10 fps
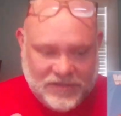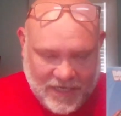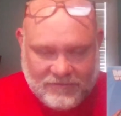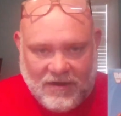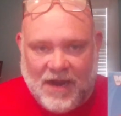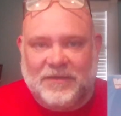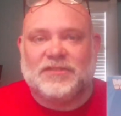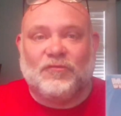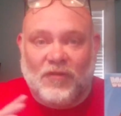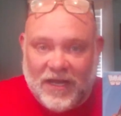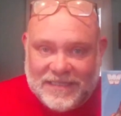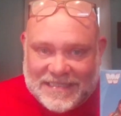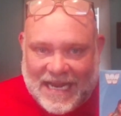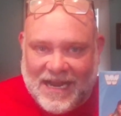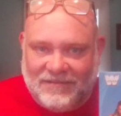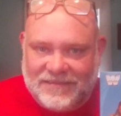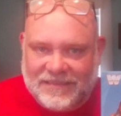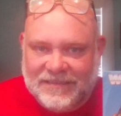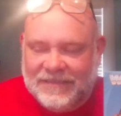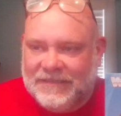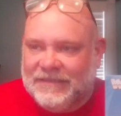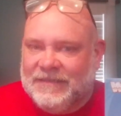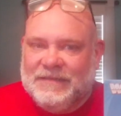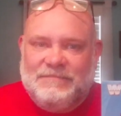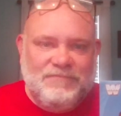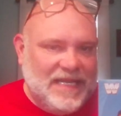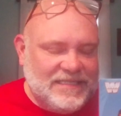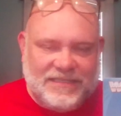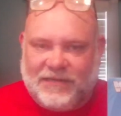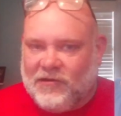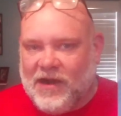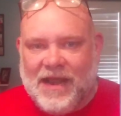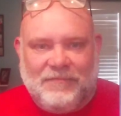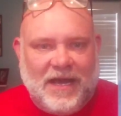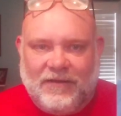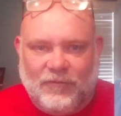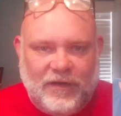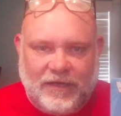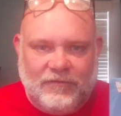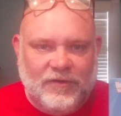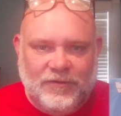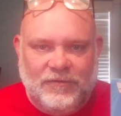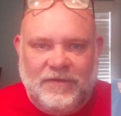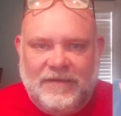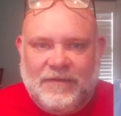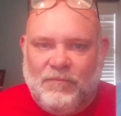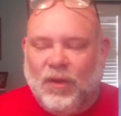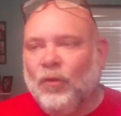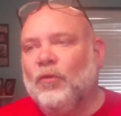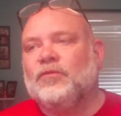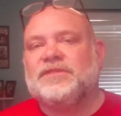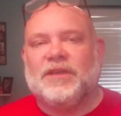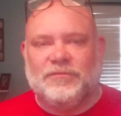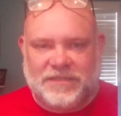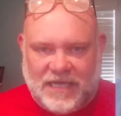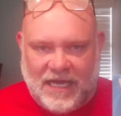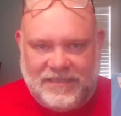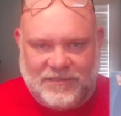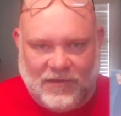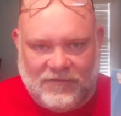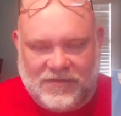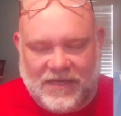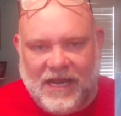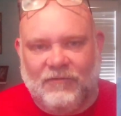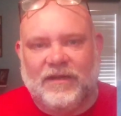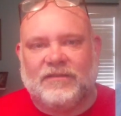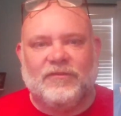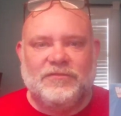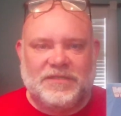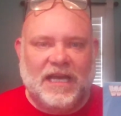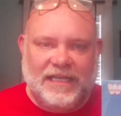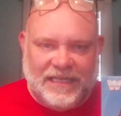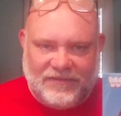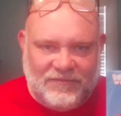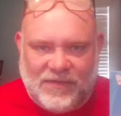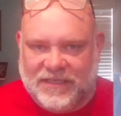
Jake Roberts runs out, beats the crap out of Rick Rude, pulls those tights off, so now Rick Rude's got nothing